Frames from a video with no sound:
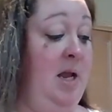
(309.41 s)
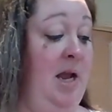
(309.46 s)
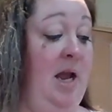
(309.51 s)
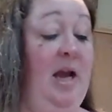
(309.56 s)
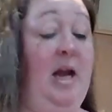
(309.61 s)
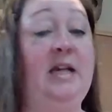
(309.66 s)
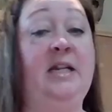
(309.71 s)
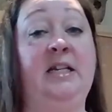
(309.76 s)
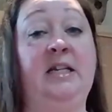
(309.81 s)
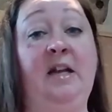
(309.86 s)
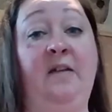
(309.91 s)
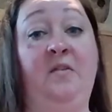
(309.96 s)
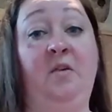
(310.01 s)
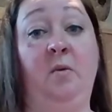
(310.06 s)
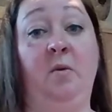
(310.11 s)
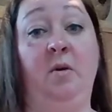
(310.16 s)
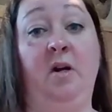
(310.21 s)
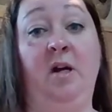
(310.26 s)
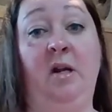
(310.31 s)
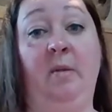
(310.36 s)
And I didn't have to
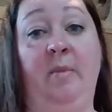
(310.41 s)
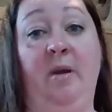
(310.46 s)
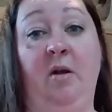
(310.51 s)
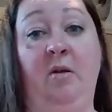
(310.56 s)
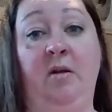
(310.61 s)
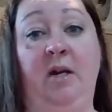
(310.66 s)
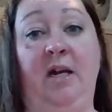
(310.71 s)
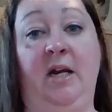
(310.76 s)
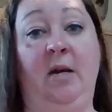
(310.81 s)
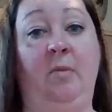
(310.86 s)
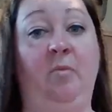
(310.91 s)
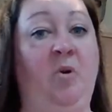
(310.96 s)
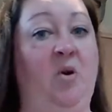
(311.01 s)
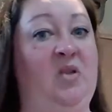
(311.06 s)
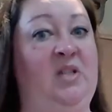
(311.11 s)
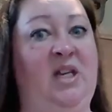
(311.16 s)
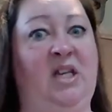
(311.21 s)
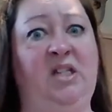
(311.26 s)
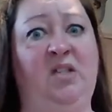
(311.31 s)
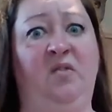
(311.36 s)
worry about eating
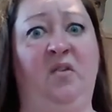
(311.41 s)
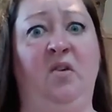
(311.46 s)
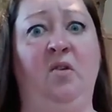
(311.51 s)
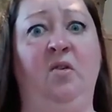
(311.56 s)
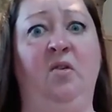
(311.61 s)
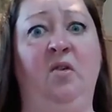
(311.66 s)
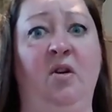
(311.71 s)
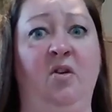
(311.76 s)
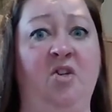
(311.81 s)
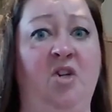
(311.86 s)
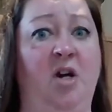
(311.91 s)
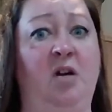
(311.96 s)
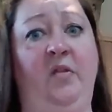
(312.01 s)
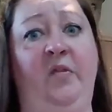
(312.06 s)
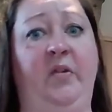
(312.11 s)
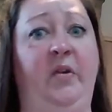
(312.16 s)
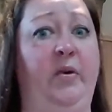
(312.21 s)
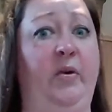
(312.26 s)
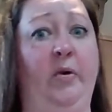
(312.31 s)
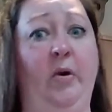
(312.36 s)
processed food or junk
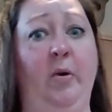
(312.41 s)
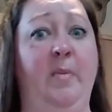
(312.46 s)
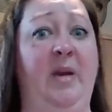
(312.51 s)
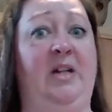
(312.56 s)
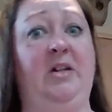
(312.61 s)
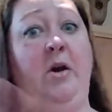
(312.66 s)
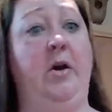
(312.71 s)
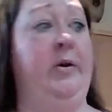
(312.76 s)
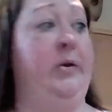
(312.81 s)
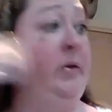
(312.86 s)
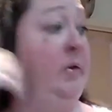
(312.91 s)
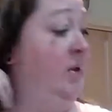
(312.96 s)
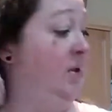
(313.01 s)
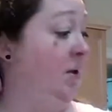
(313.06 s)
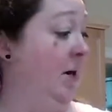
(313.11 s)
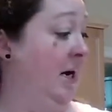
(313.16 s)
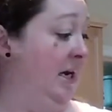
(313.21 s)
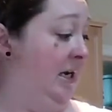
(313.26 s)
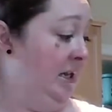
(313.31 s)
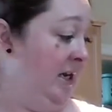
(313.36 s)
food or McDonald's or
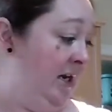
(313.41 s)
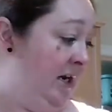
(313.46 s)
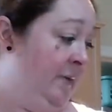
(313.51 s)
anything.